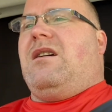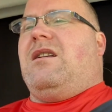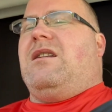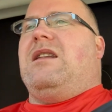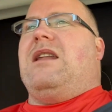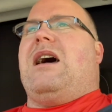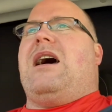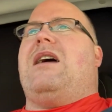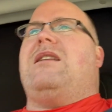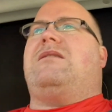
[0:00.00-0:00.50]

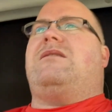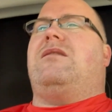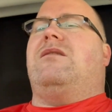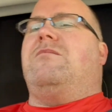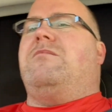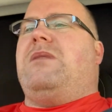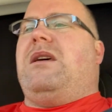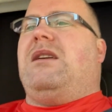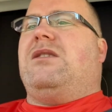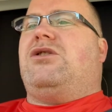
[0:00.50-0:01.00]
Not to
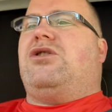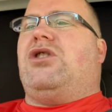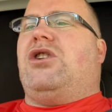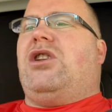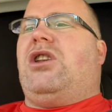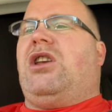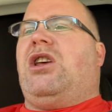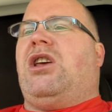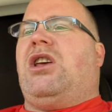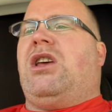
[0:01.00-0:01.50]

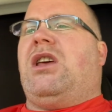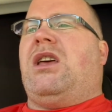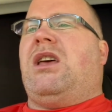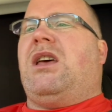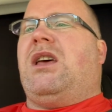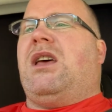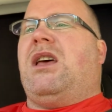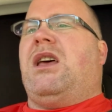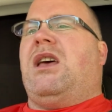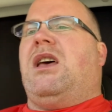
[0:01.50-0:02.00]
mention
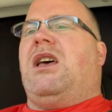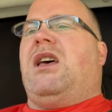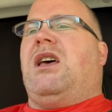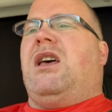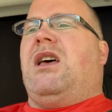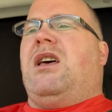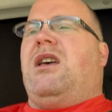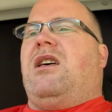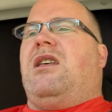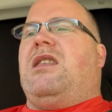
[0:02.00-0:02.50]

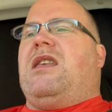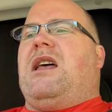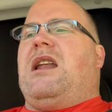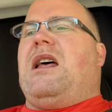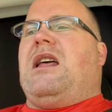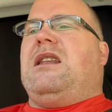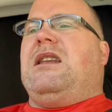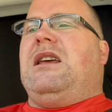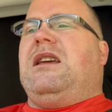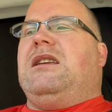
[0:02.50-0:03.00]
that
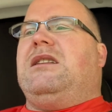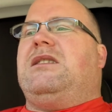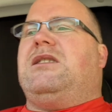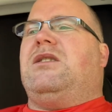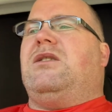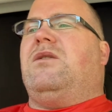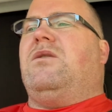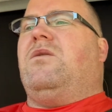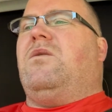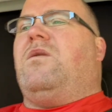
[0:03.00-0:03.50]
I need
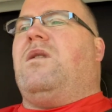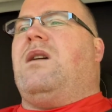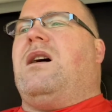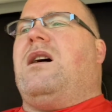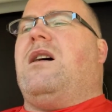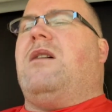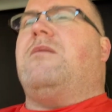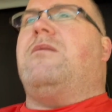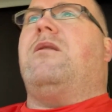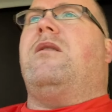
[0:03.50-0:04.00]
to
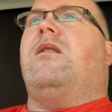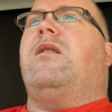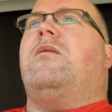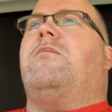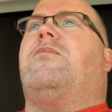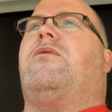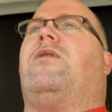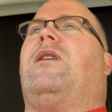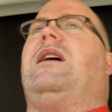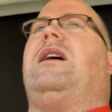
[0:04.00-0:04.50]
uh,
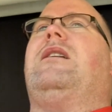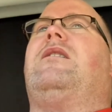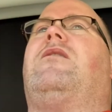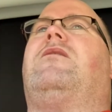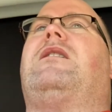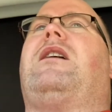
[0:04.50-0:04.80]
plan on, I